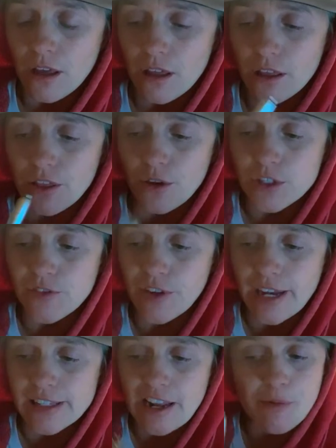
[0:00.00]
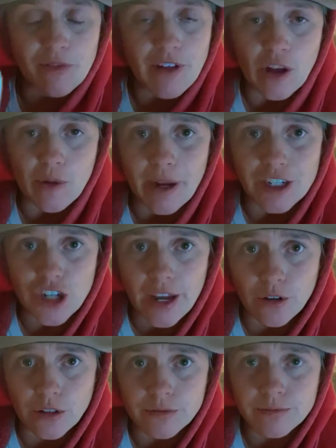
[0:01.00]
Those of you guys that have been following my
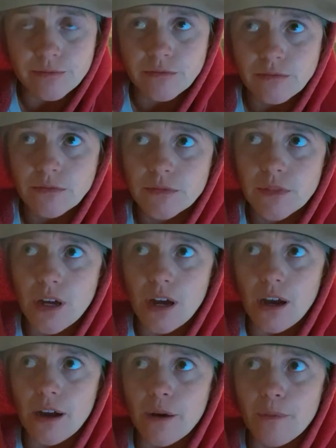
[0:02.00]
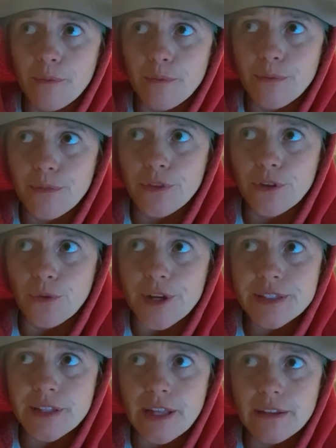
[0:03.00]
channel, the
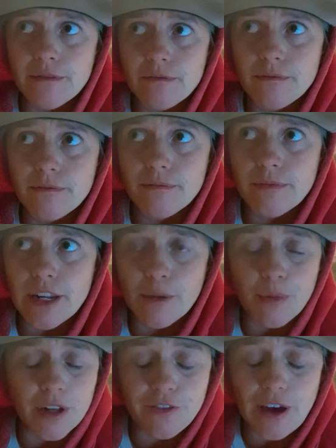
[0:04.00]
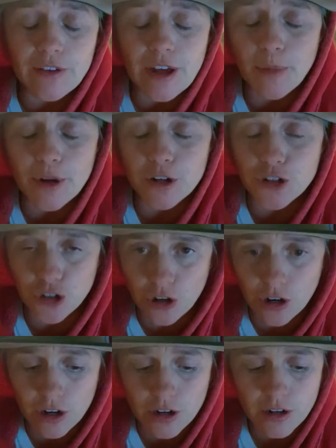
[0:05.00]
reason that anybody found out about a
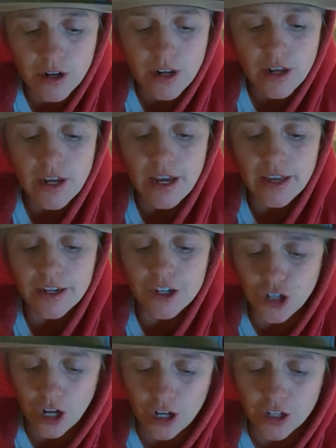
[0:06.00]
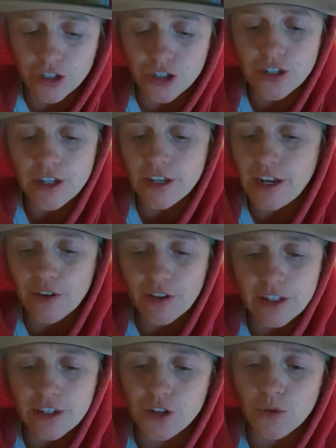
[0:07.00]
juror and a judge and
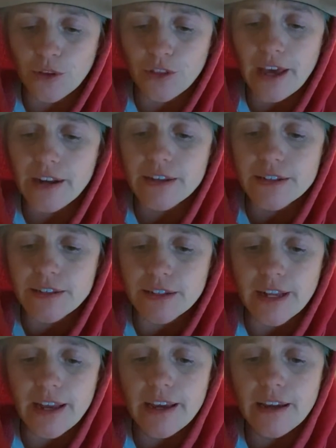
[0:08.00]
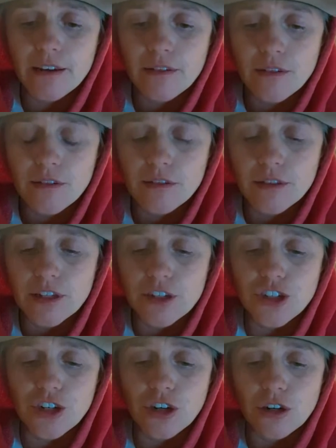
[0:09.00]
everything to do with that is the day that
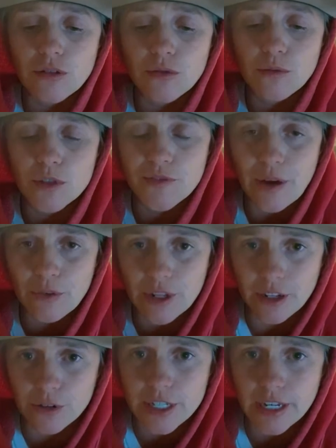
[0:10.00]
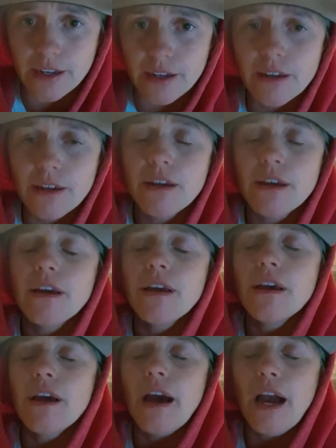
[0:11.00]
Jeter was found guilty.
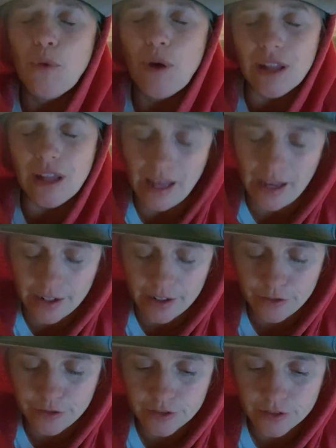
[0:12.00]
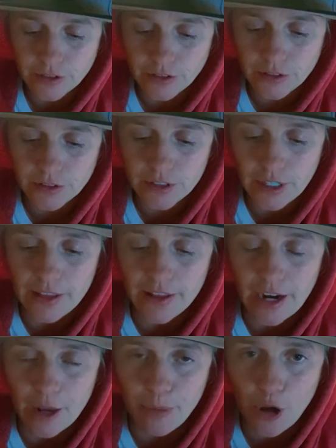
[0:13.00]
I went live, and then
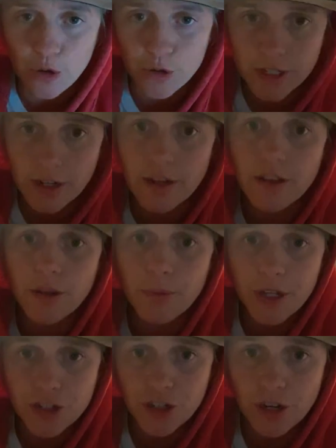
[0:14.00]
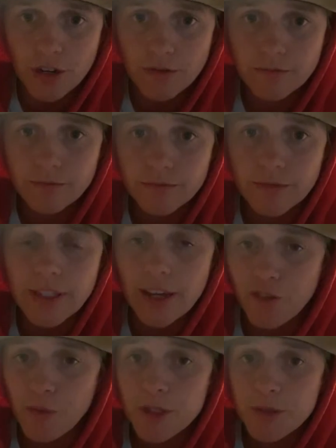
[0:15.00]
I posted the picture, the
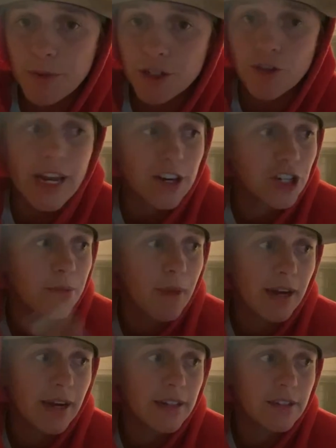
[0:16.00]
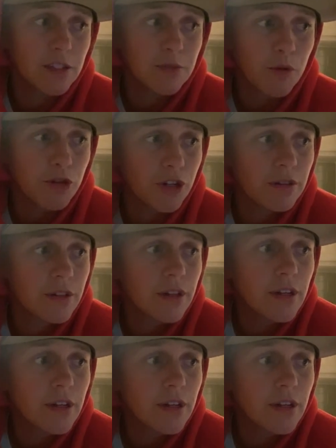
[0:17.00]
infamous picture that actually made it into this motion,